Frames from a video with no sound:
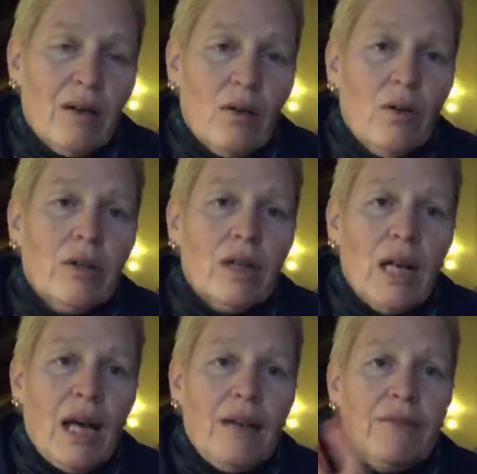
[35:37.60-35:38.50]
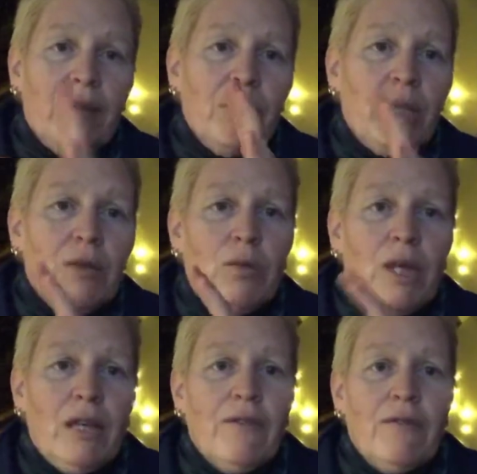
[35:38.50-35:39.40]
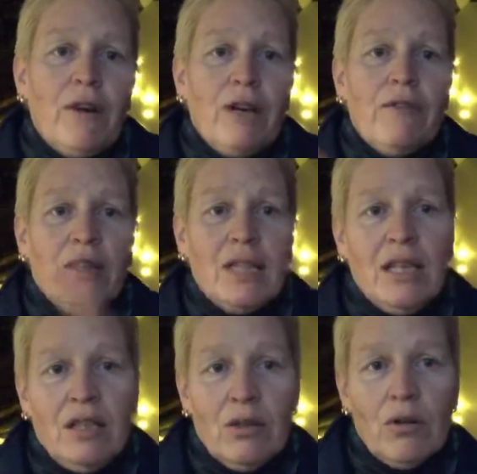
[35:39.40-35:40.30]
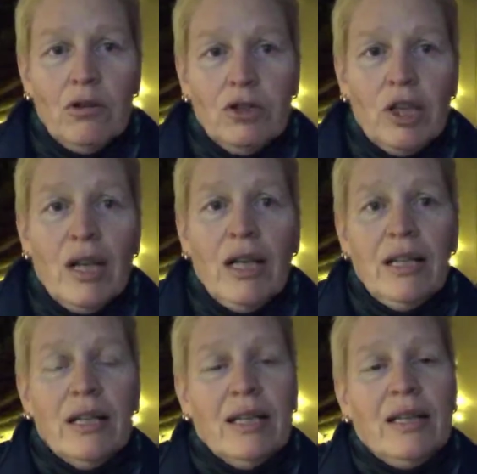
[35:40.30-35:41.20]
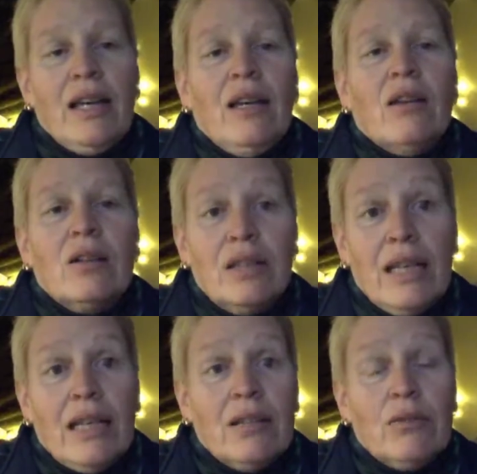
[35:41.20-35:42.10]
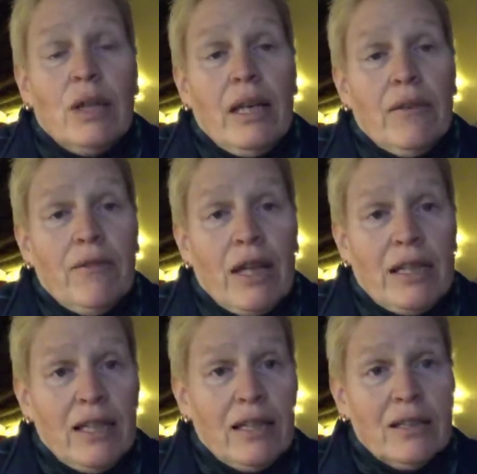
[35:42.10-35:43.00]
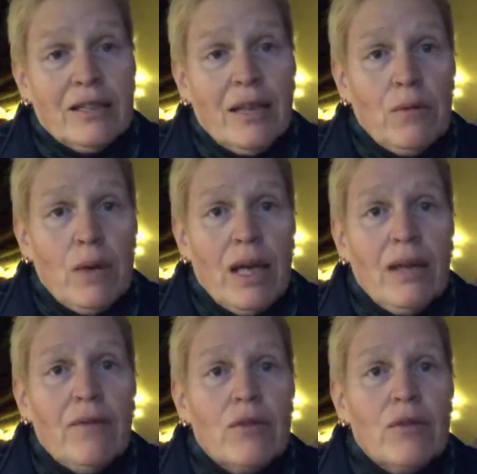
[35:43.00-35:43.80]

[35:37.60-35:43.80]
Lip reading: all their life in between 5 and 10-year-old child, and they get really affected the same way.